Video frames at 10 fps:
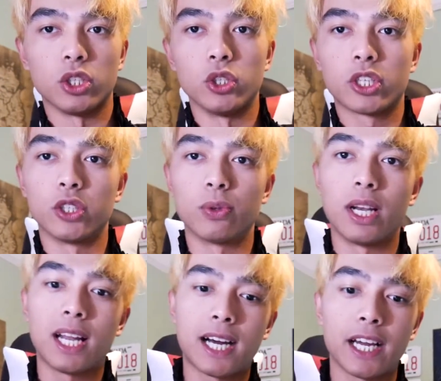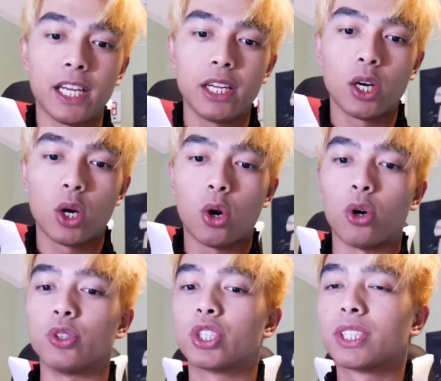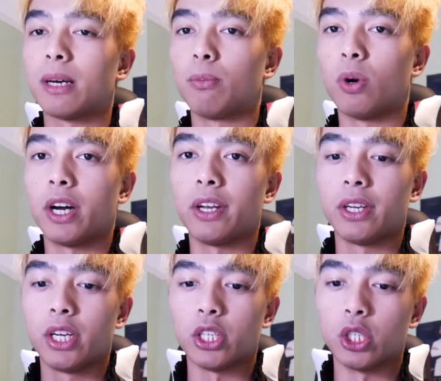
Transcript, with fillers: you can rely on someone,